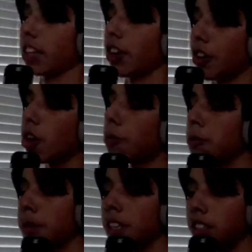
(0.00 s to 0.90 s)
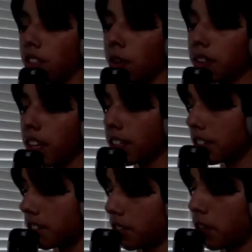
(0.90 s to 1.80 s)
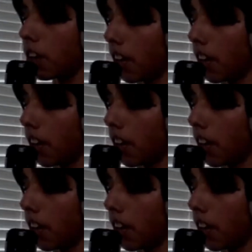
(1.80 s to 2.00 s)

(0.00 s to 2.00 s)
Like our dopamine, do you know what that is? Dopamine.